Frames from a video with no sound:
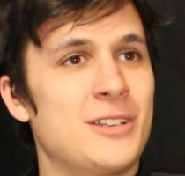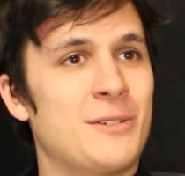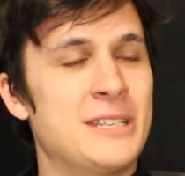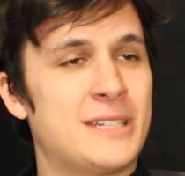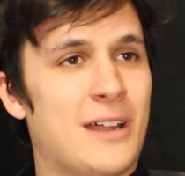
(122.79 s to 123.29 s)
you
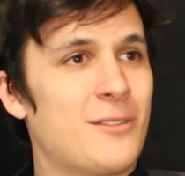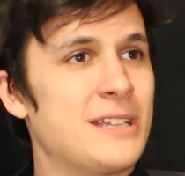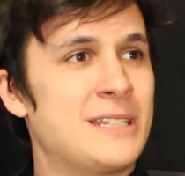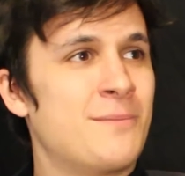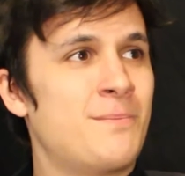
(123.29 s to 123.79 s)
know, he's not
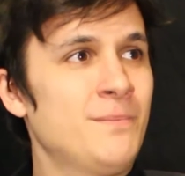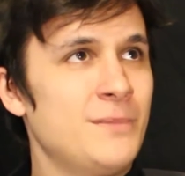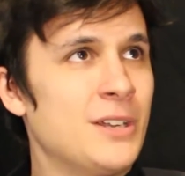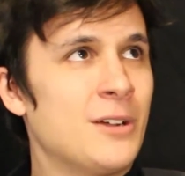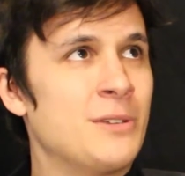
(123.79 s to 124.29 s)
only,
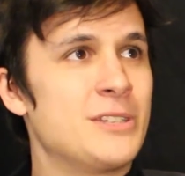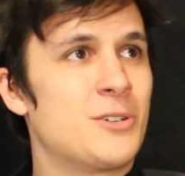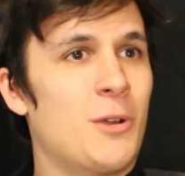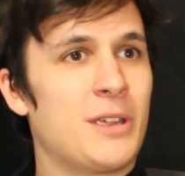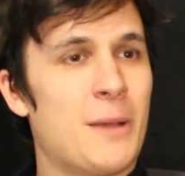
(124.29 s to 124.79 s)
you know, he's
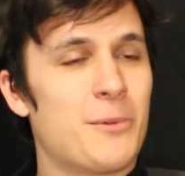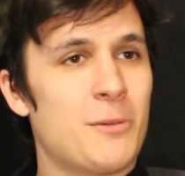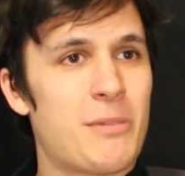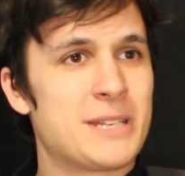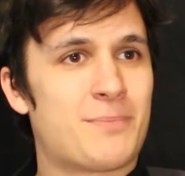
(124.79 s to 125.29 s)
growing up and
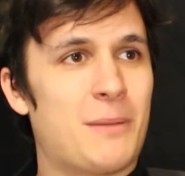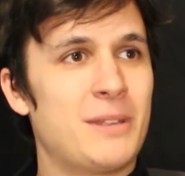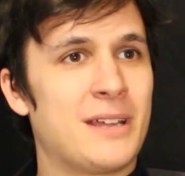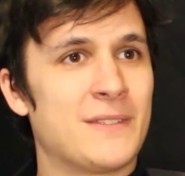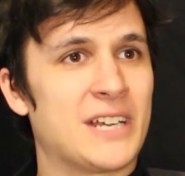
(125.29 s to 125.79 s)
all, but he's
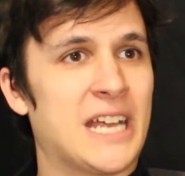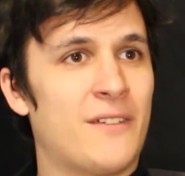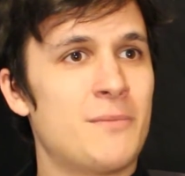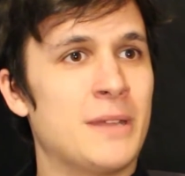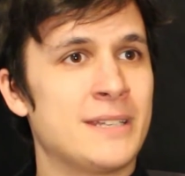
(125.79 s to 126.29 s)
probably got the
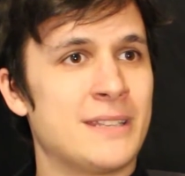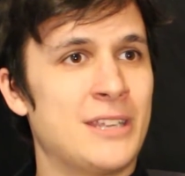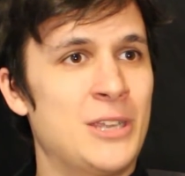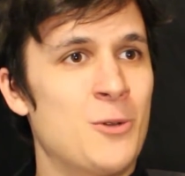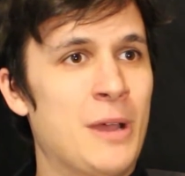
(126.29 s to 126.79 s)
government and
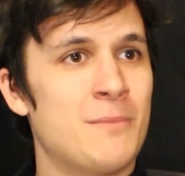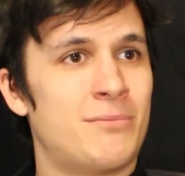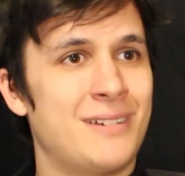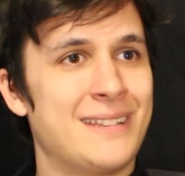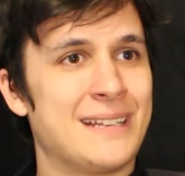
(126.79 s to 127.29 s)
the UN
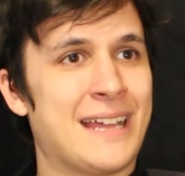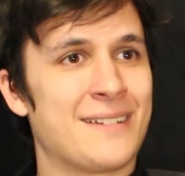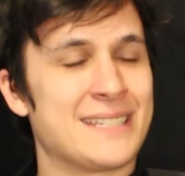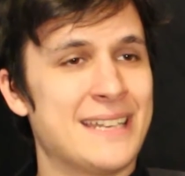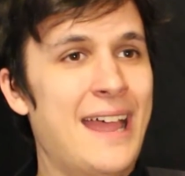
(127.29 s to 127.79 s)
breathing down
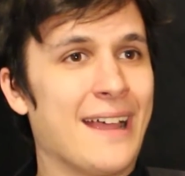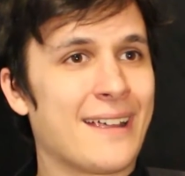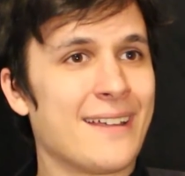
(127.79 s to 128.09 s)
his neck.